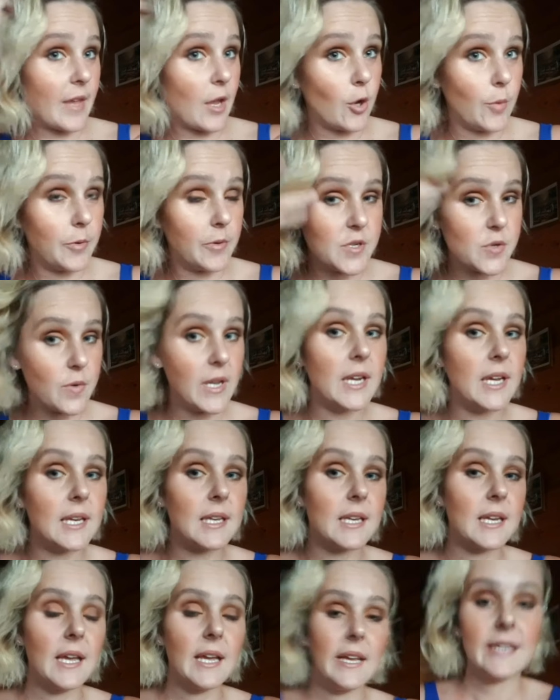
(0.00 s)
I hope you enjoyed
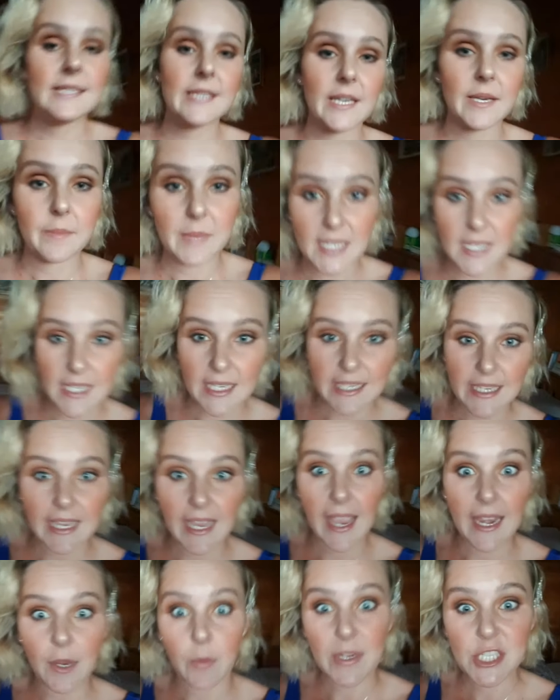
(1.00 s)
it. Send
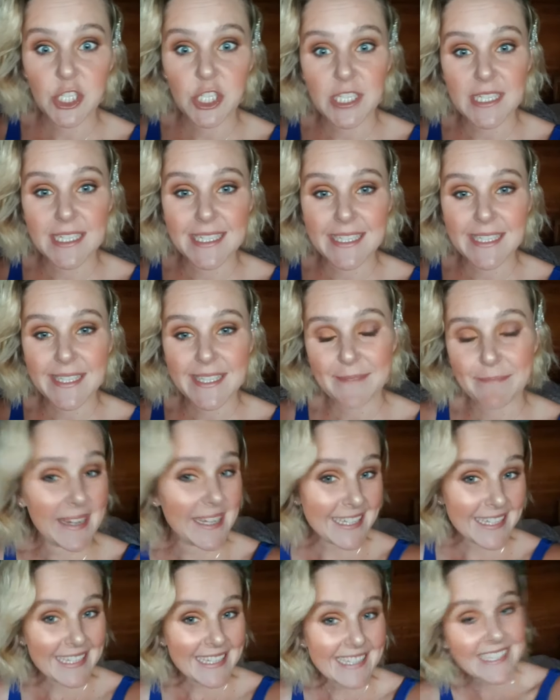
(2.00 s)
me any questions,
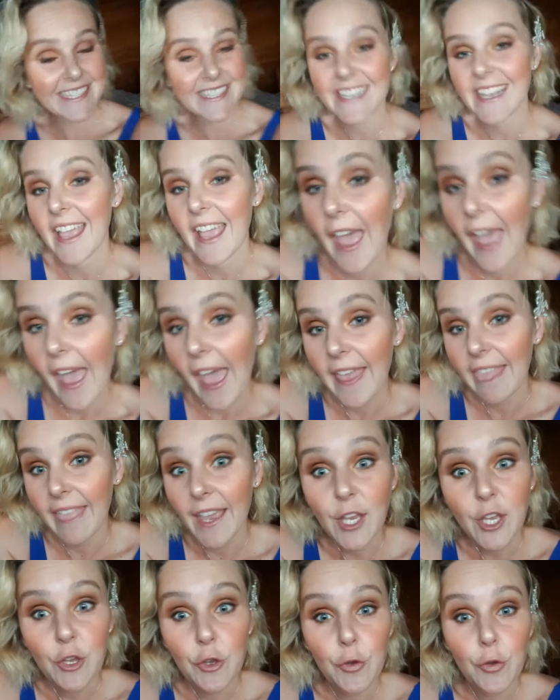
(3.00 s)
please, and
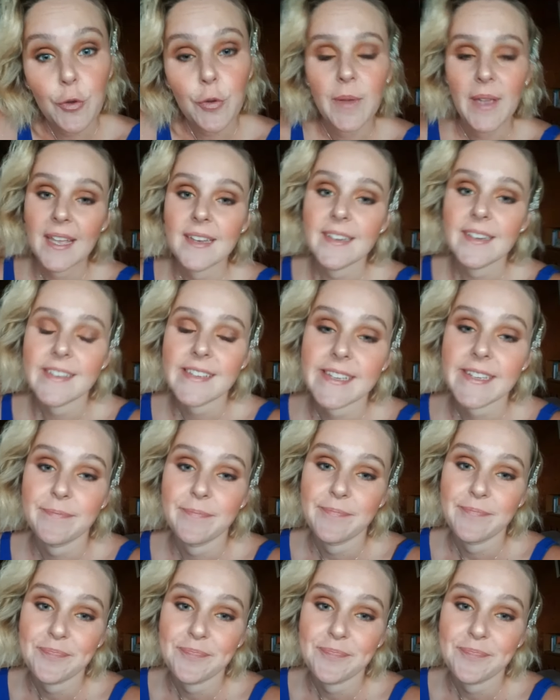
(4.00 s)
thank you. And